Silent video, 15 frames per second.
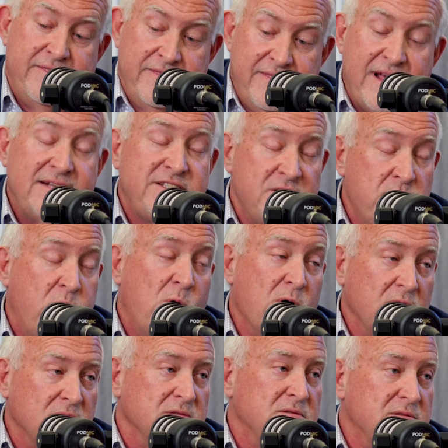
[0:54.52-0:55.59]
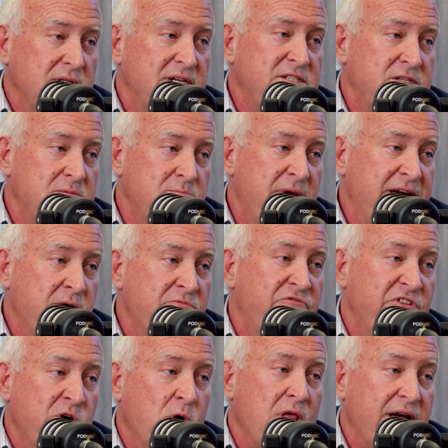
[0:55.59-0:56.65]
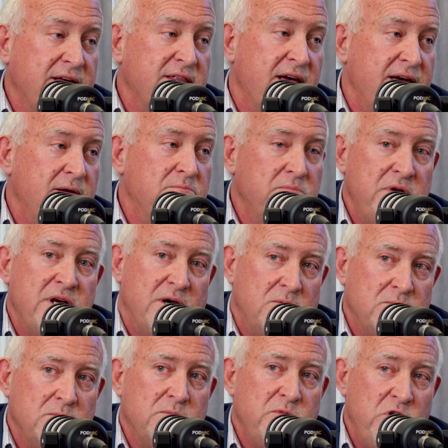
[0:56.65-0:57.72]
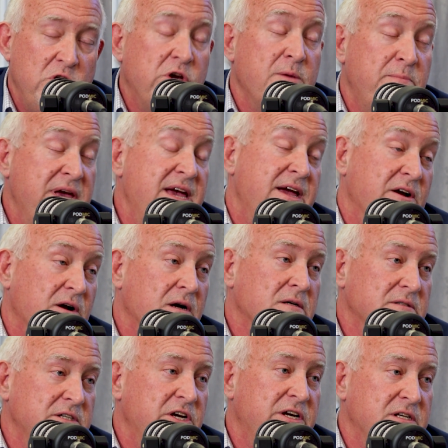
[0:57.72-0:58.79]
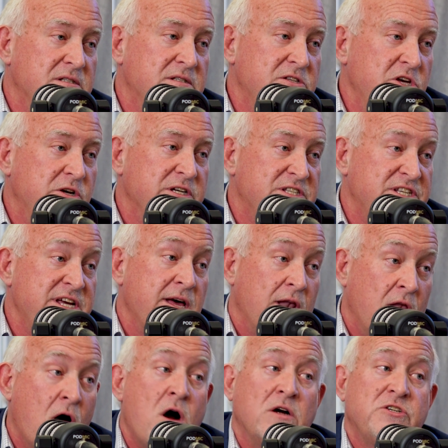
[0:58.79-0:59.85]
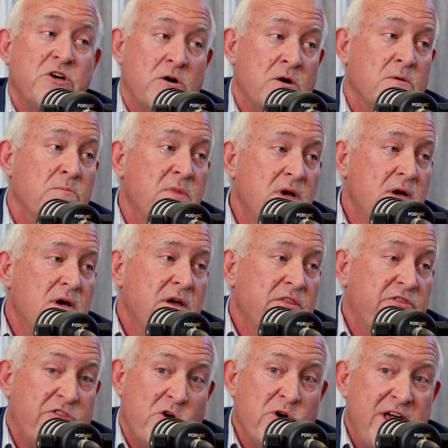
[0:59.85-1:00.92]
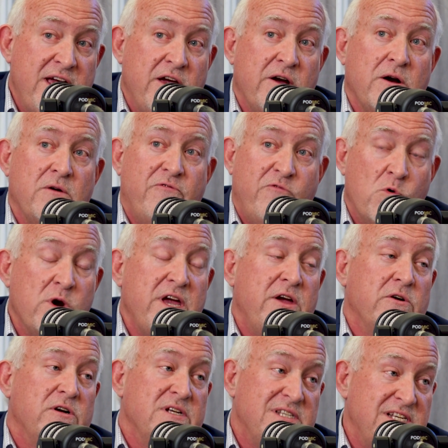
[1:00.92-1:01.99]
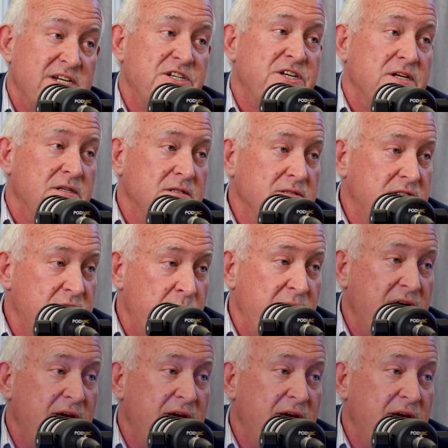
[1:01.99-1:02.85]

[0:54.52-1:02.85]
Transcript: that's important. Let's make them feel like you could be here. You could see a long-term 30-year, 40-year decision to be